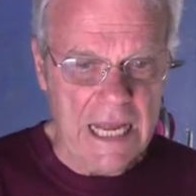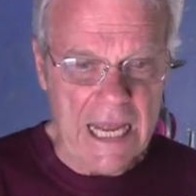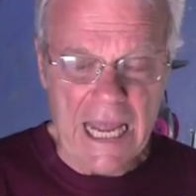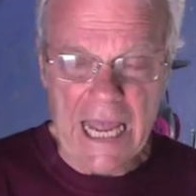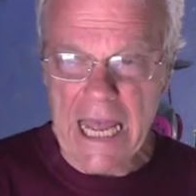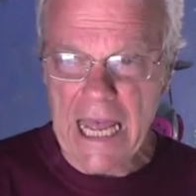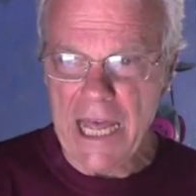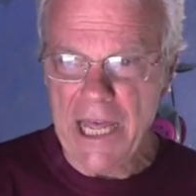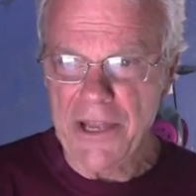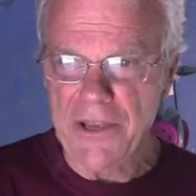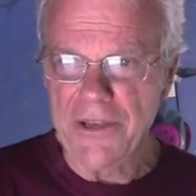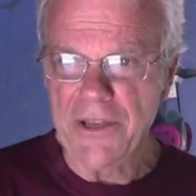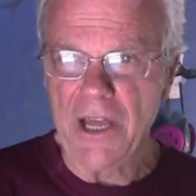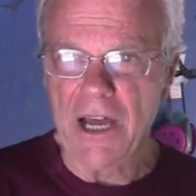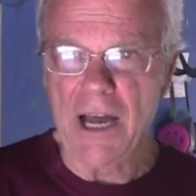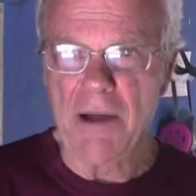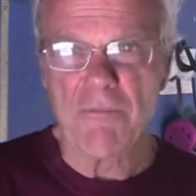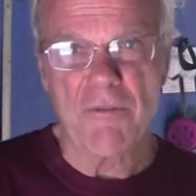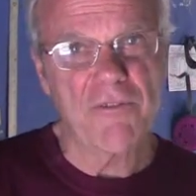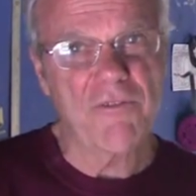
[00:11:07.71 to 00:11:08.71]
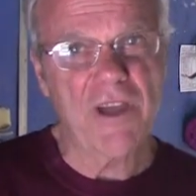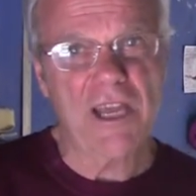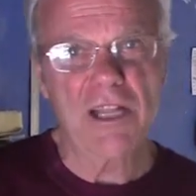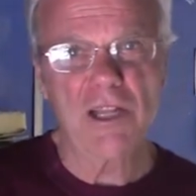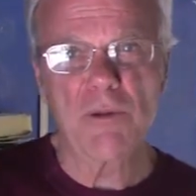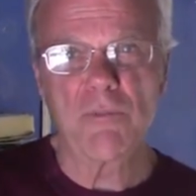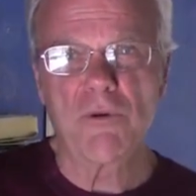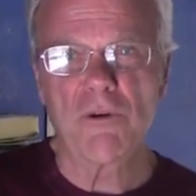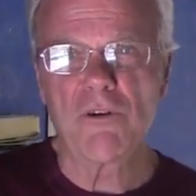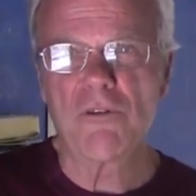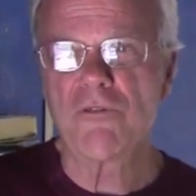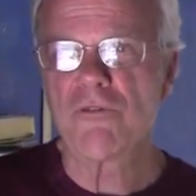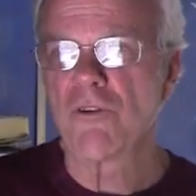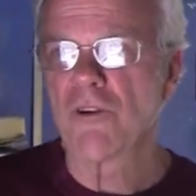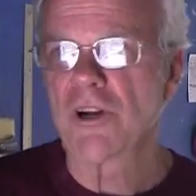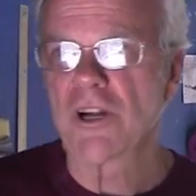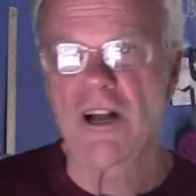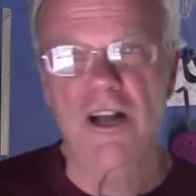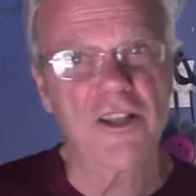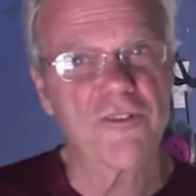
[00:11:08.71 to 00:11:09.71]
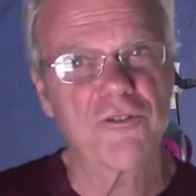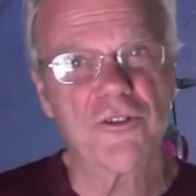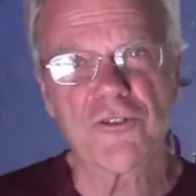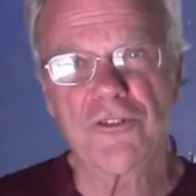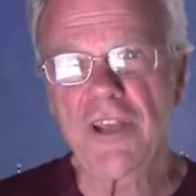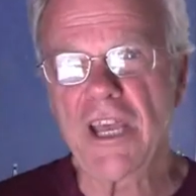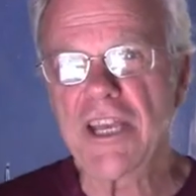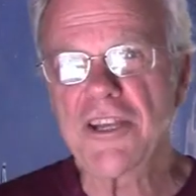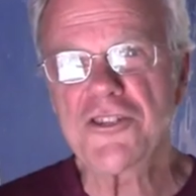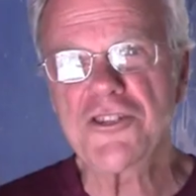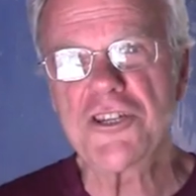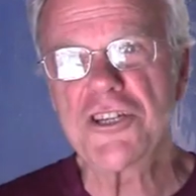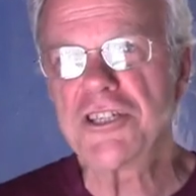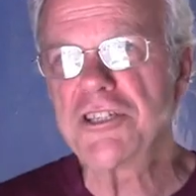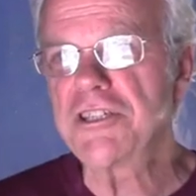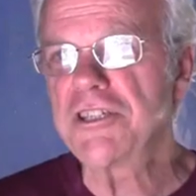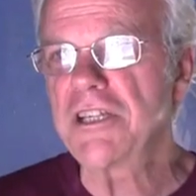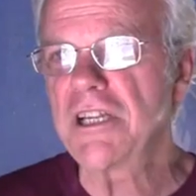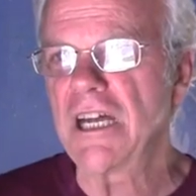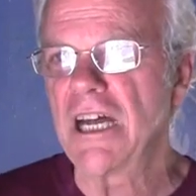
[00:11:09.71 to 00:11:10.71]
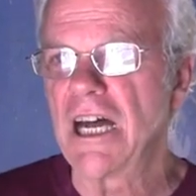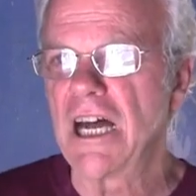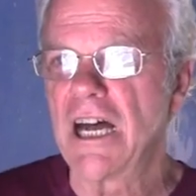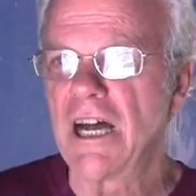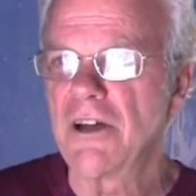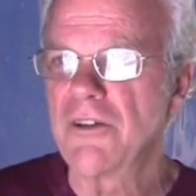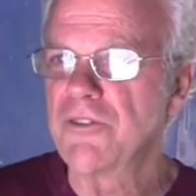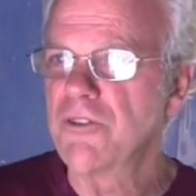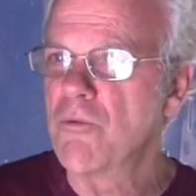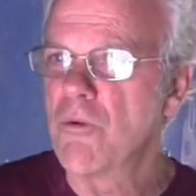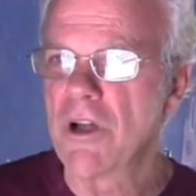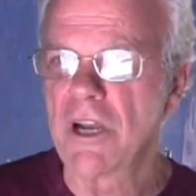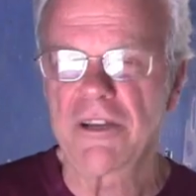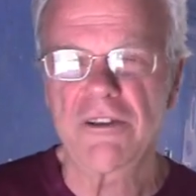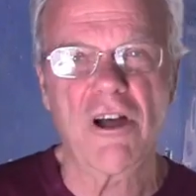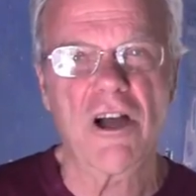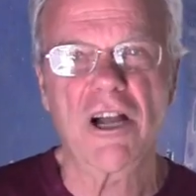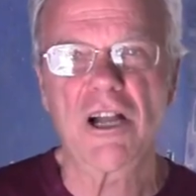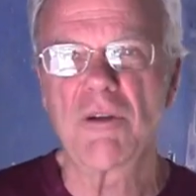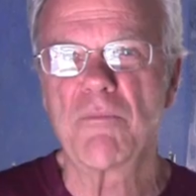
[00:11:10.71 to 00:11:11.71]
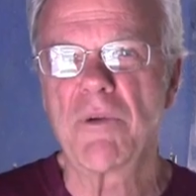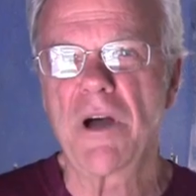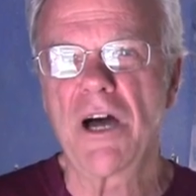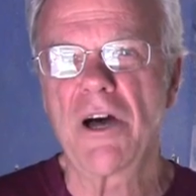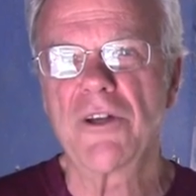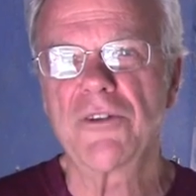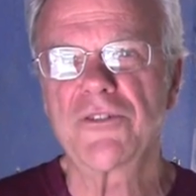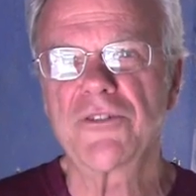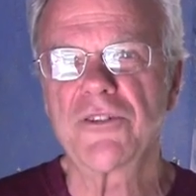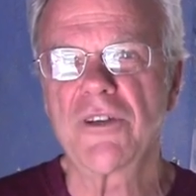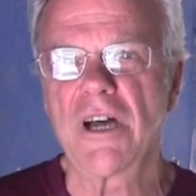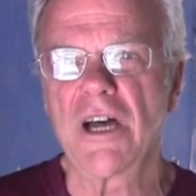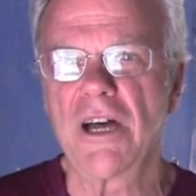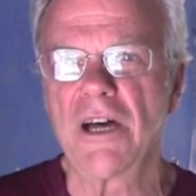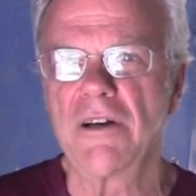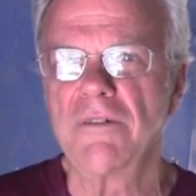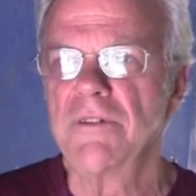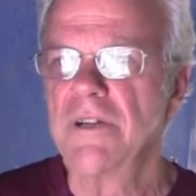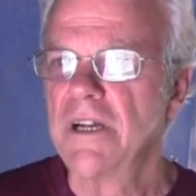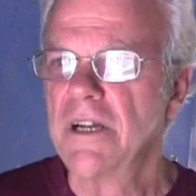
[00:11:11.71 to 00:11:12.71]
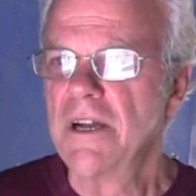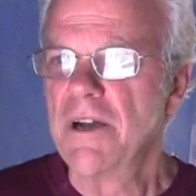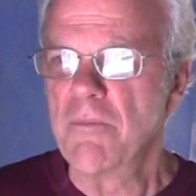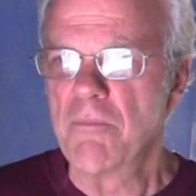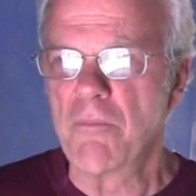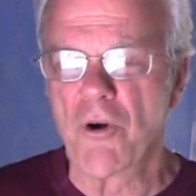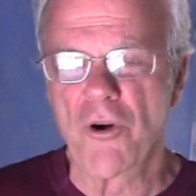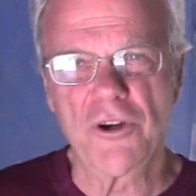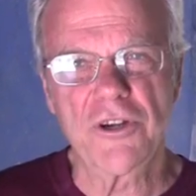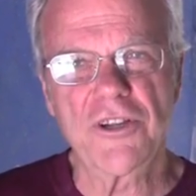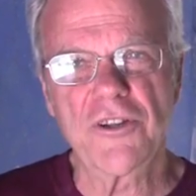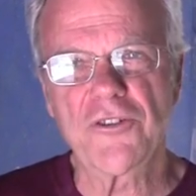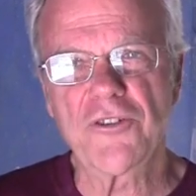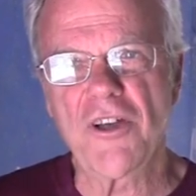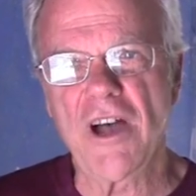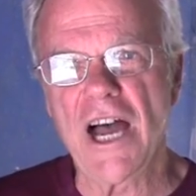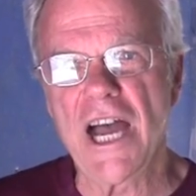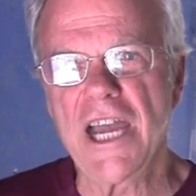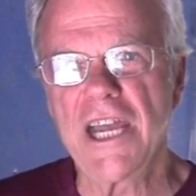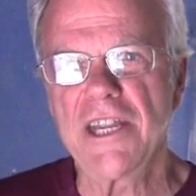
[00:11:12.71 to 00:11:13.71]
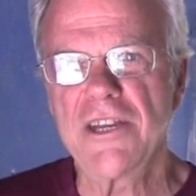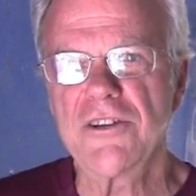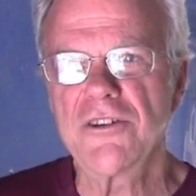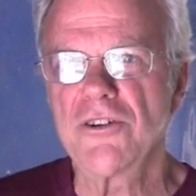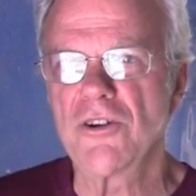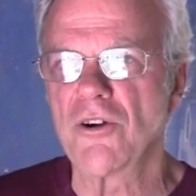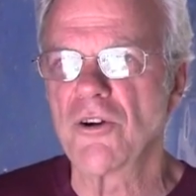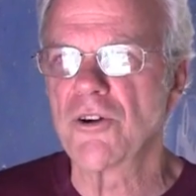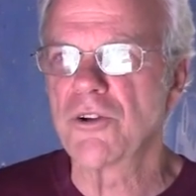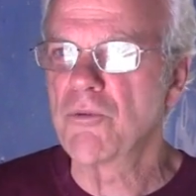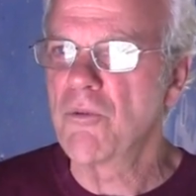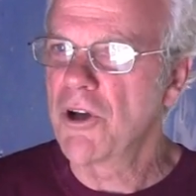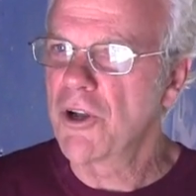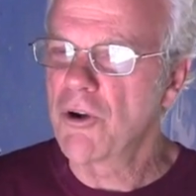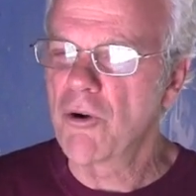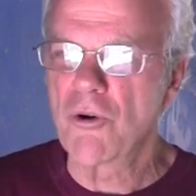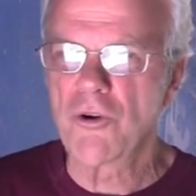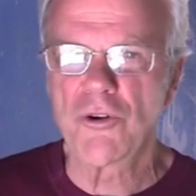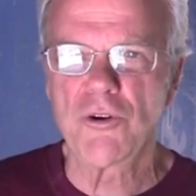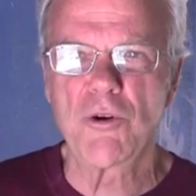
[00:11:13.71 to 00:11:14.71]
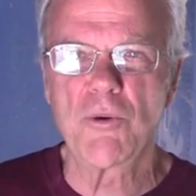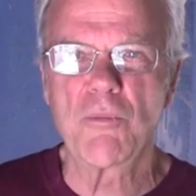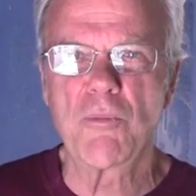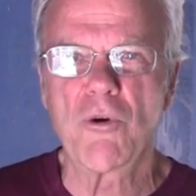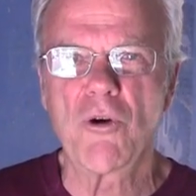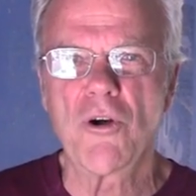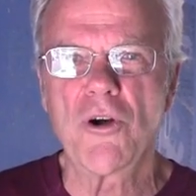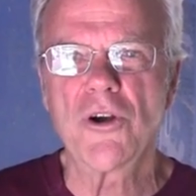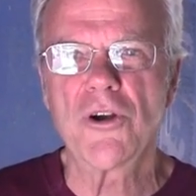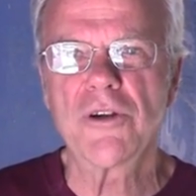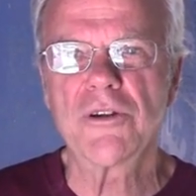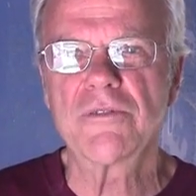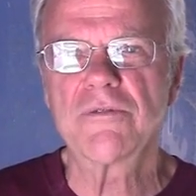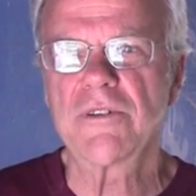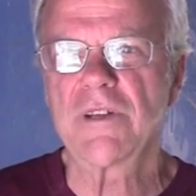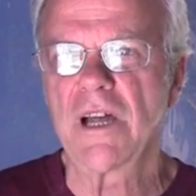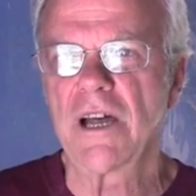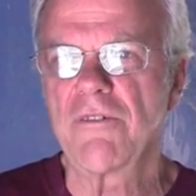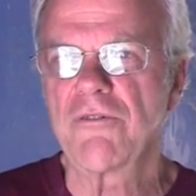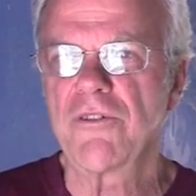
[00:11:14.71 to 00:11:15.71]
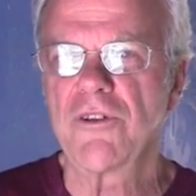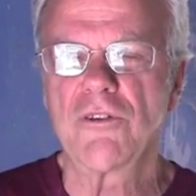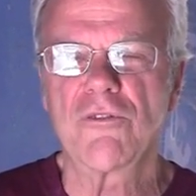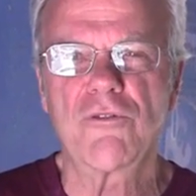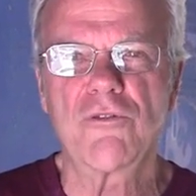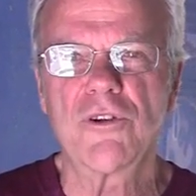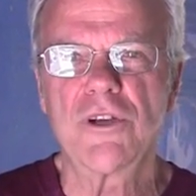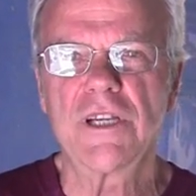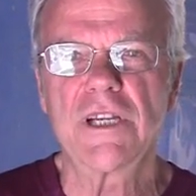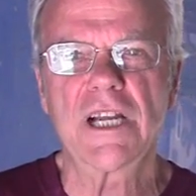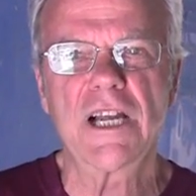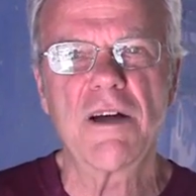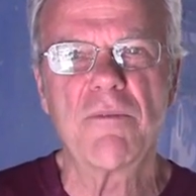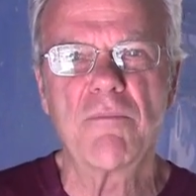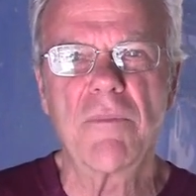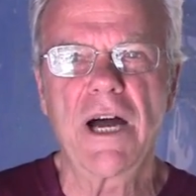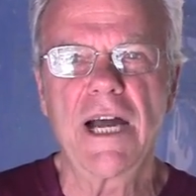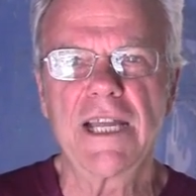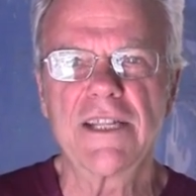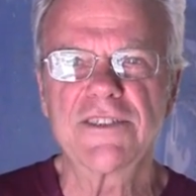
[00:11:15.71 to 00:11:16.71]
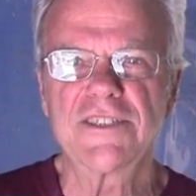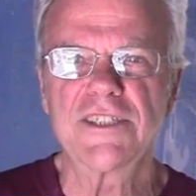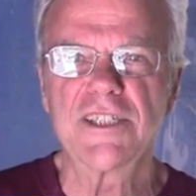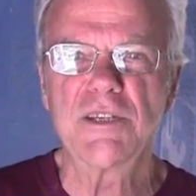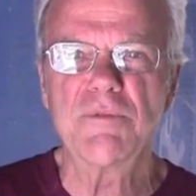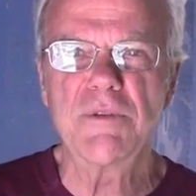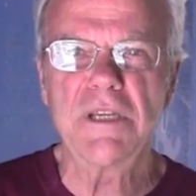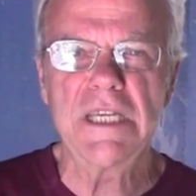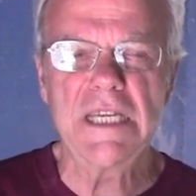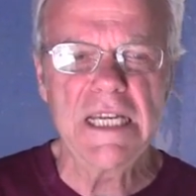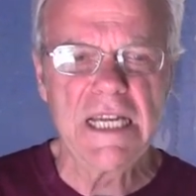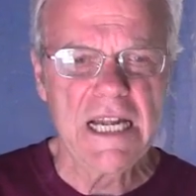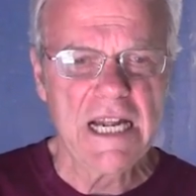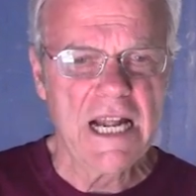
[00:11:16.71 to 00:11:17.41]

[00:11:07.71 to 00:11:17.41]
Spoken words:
And I'm available for consultation. You want to talk about board design, or you want to order a board, feel free to come by and see me.